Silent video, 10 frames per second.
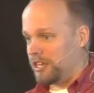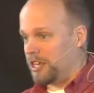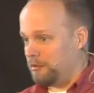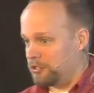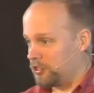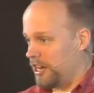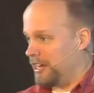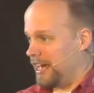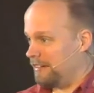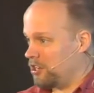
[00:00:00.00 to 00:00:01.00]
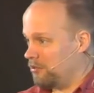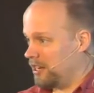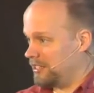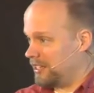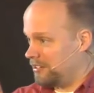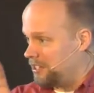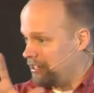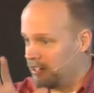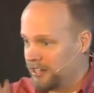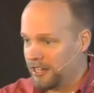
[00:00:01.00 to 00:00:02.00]
thing he was trying to have go on down
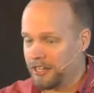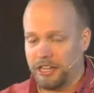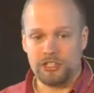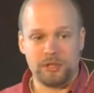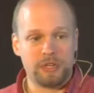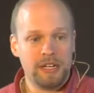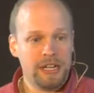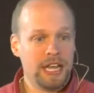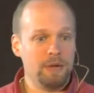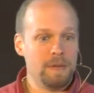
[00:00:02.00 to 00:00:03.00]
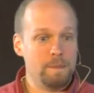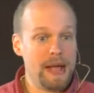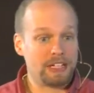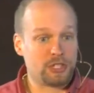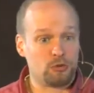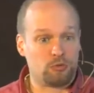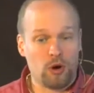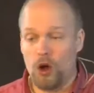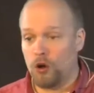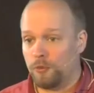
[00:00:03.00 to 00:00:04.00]
there in Egypt, he went back to
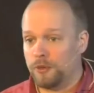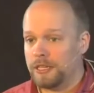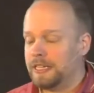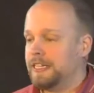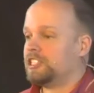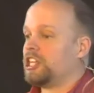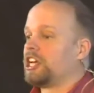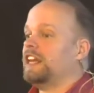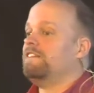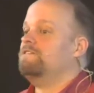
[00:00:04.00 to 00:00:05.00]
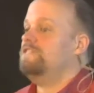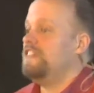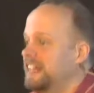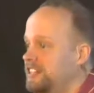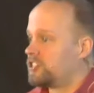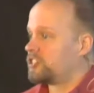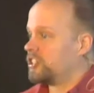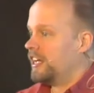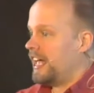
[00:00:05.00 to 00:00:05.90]
Rome to convince